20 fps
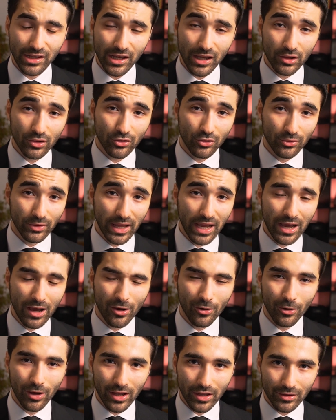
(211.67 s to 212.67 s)
So
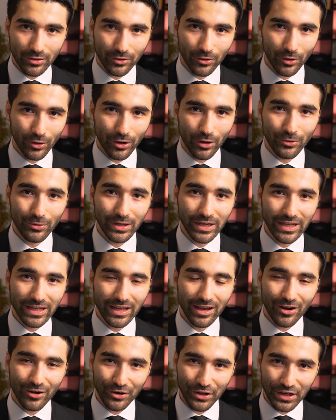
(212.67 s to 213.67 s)
now, not only
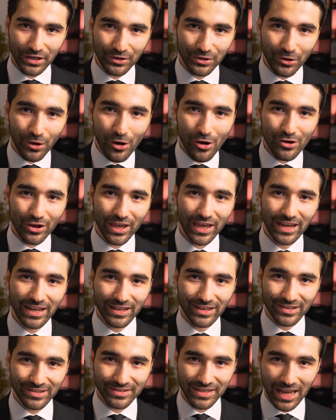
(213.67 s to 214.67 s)
are they not getting
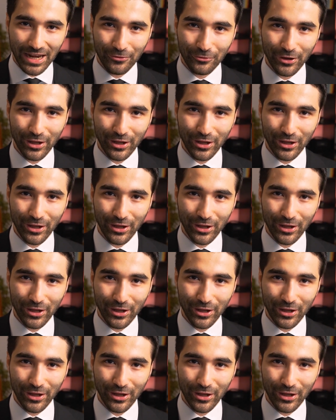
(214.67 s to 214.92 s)
a salary